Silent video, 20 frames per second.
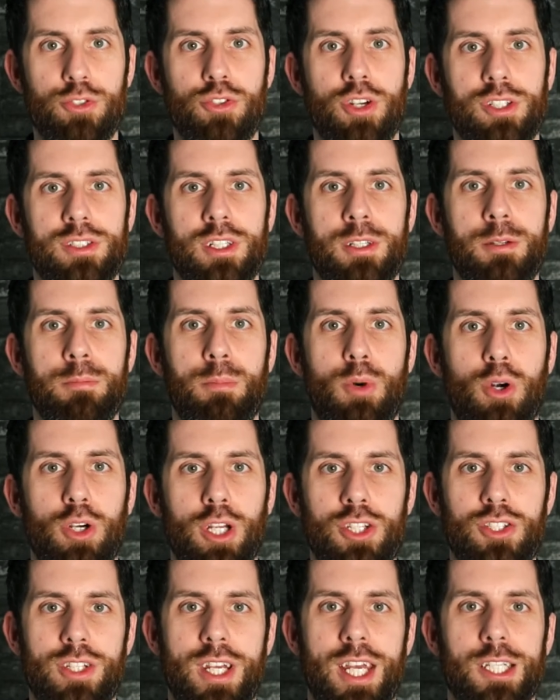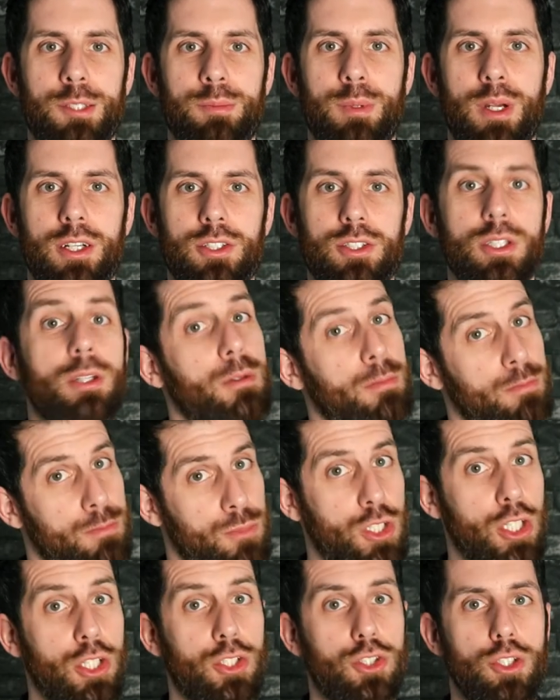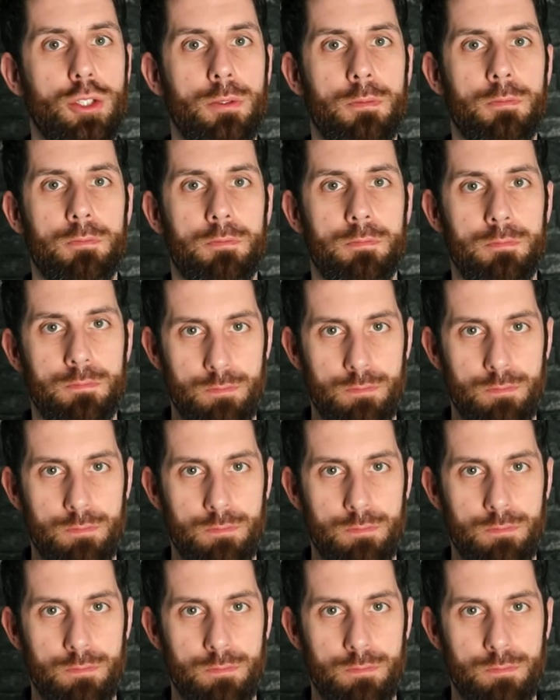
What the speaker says: trusted mortgage experts. See you soon.